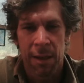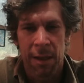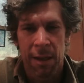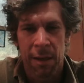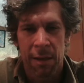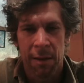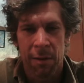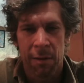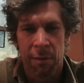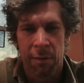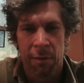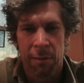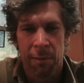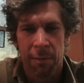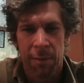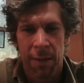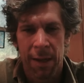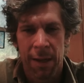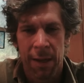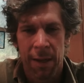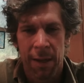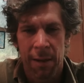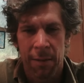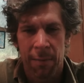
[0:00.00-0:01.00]
You know,
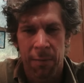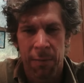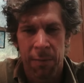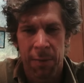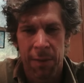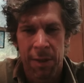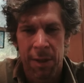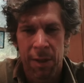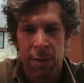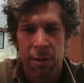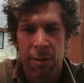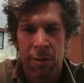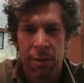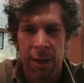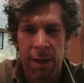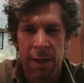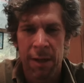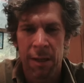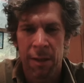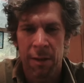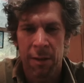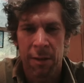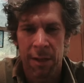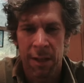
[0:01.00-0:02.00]
to
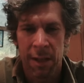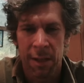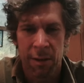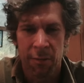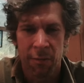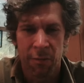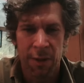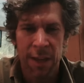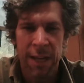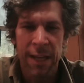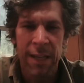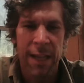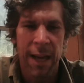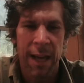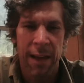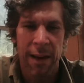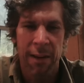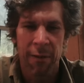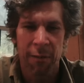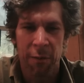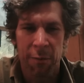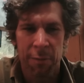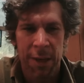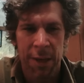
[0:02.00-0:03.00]
integ- to feed that
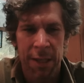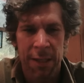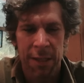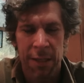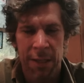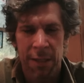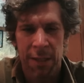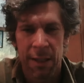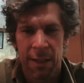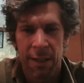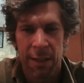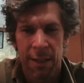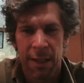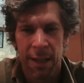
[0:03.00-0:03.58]
information to the